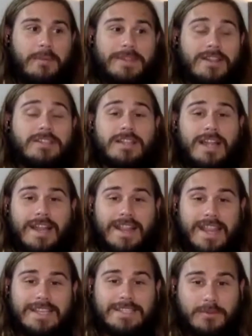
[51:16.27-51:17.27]
I mean, there's a lot of
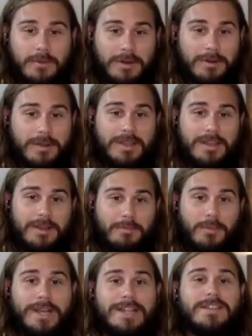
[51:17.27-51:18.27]
things that were
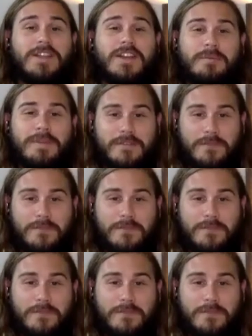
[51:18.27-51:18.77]
predetermined